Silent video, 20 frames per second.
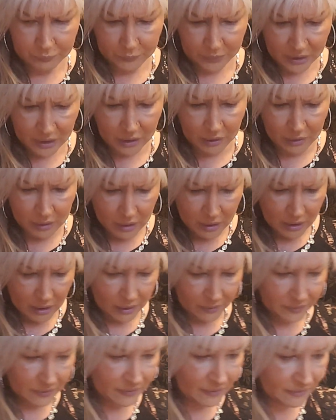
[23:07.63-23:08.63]
Yeah,
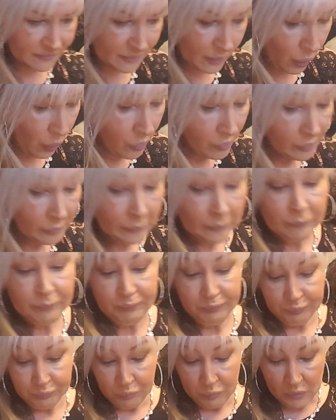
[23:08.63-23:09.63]
I think that's all.
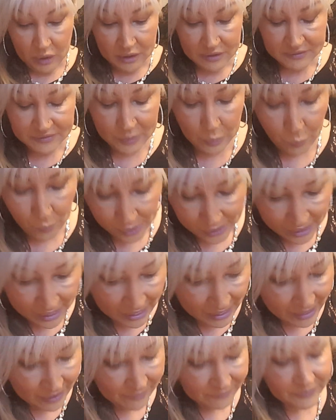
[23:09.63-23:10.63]
So what I
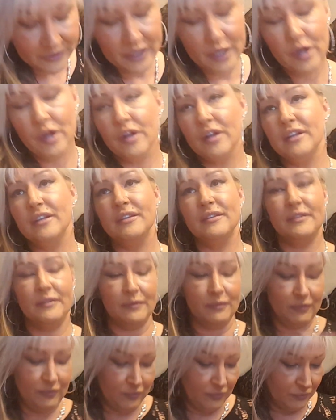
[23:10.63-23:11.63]
have here is
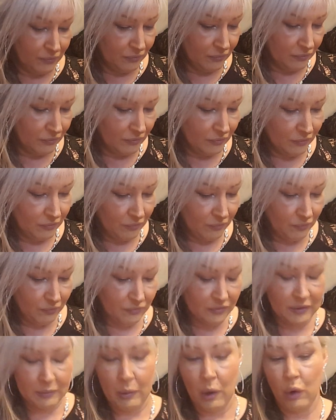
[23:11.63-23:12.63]

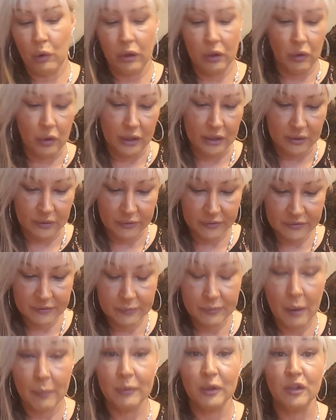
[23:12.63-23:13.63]
some Holy Grails.
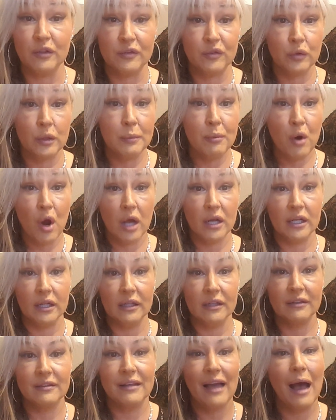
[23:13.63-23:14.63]
I'm going to use 3
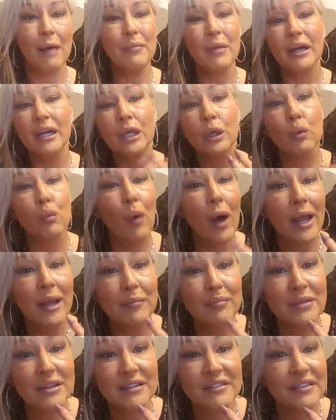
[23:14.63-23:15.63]
products. I'm not going to
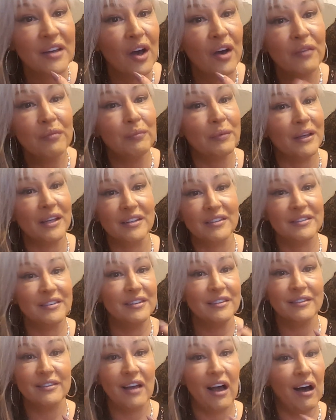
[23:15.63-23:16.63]
wipe this off, because
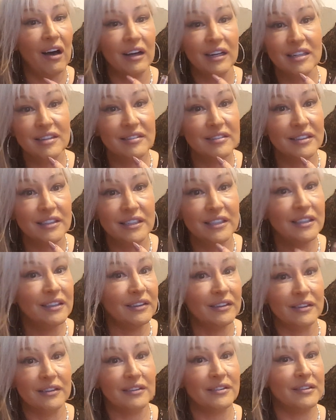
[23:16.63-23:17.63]
this honestly
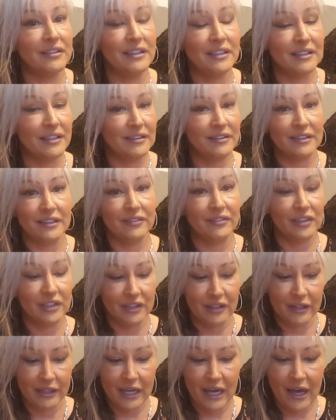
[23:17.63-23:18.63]
looks, it doesn't even
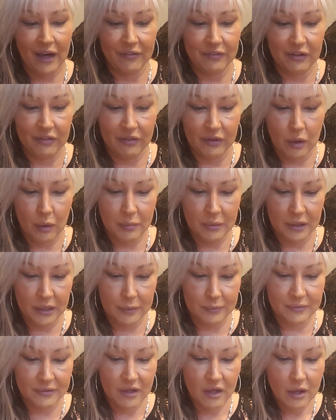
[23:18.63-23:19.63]
look like I have anything on my
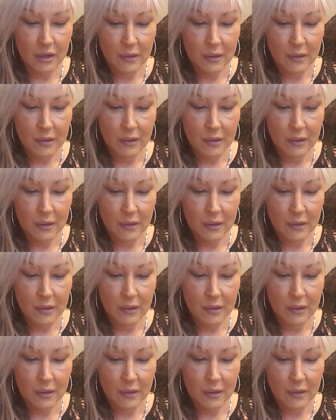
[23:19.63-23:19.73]
lips.